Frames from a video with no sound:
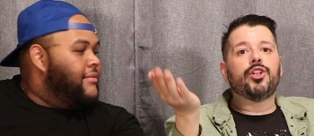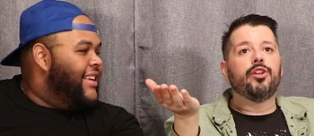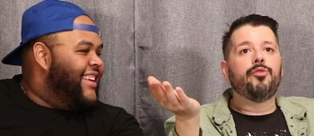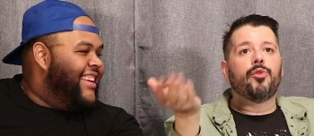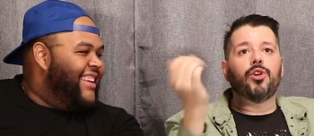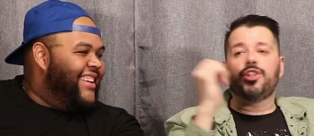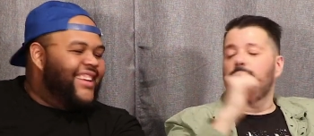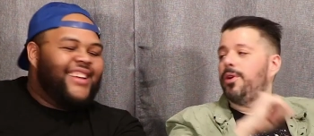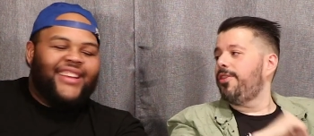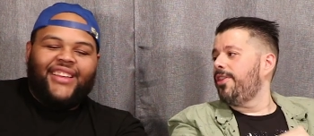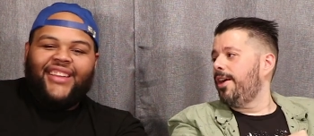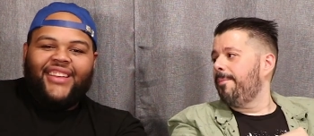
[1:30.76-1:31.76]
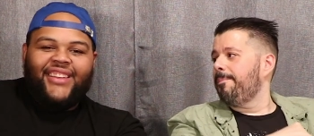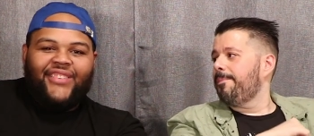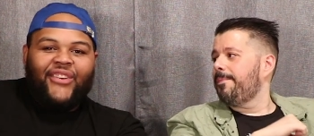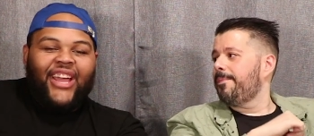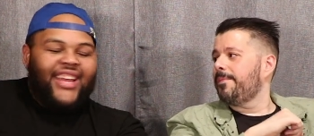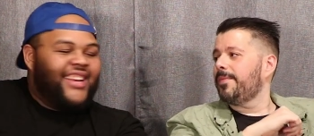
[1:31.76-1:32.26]
Speaker 1: good fortune with them.
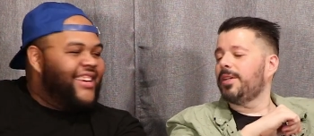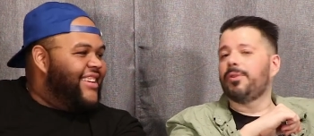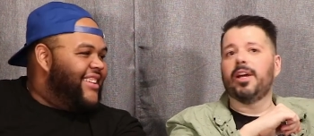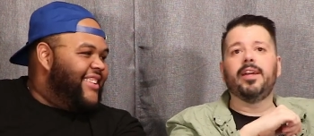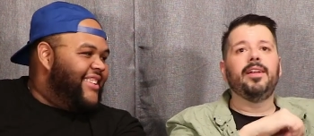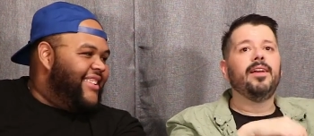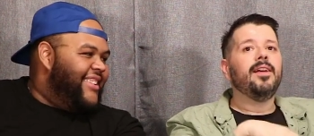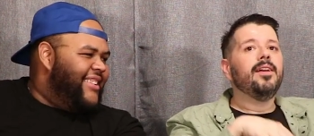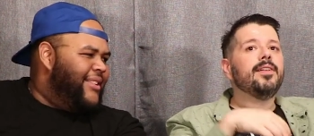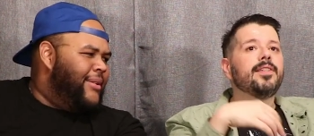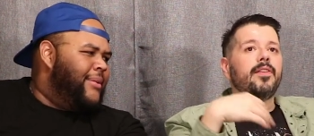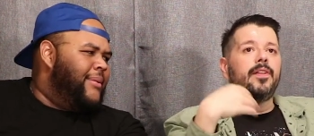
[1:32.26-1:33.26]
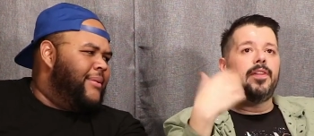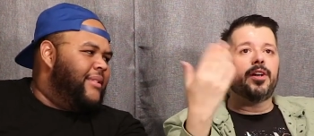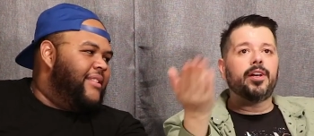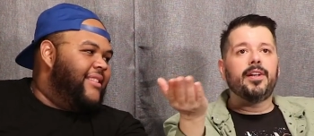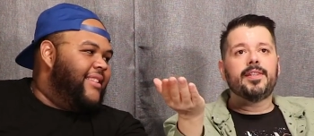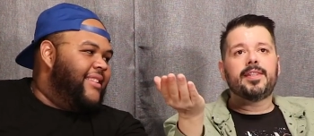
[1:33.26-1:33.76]
Right. Right? So then they're
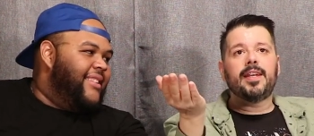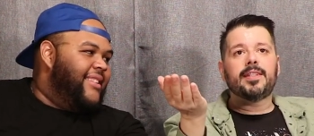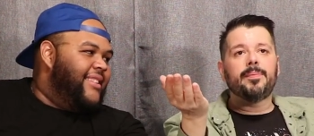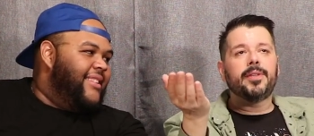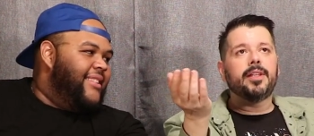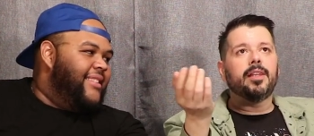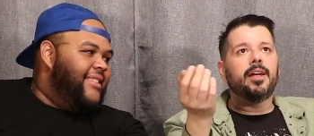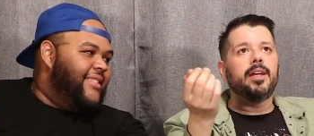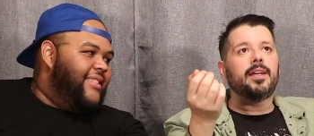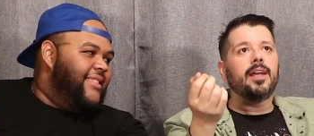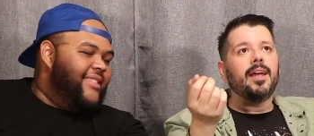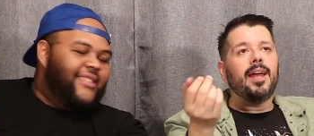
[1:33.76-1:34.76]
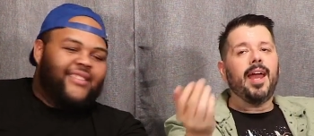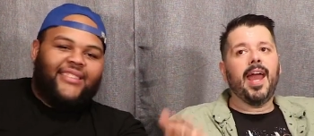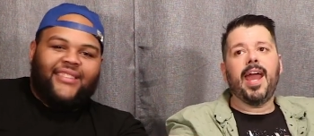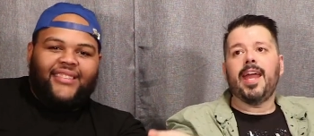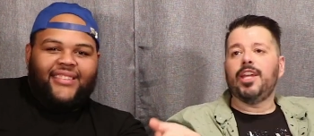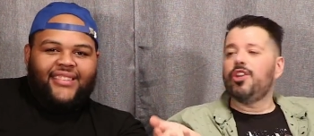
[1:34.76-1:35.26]
going to say something like,
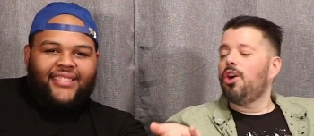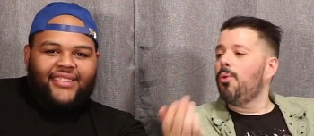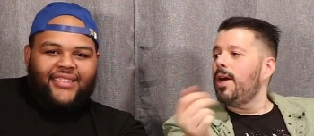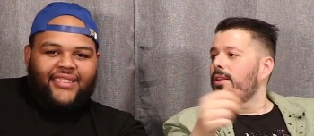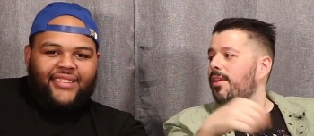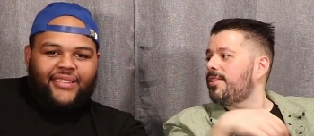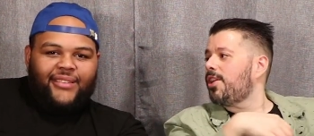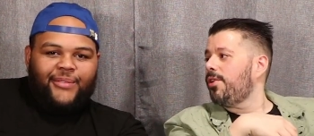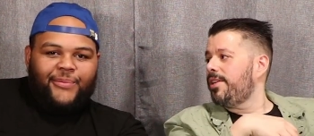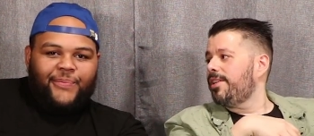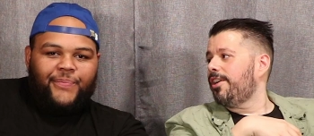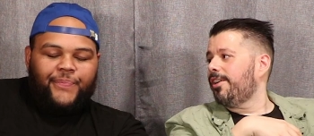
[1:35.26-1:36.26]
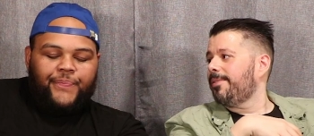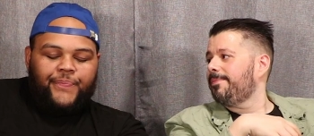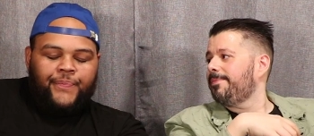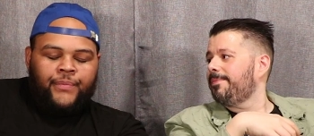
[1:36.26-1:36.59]
hey, you know what? Let's go to dinner.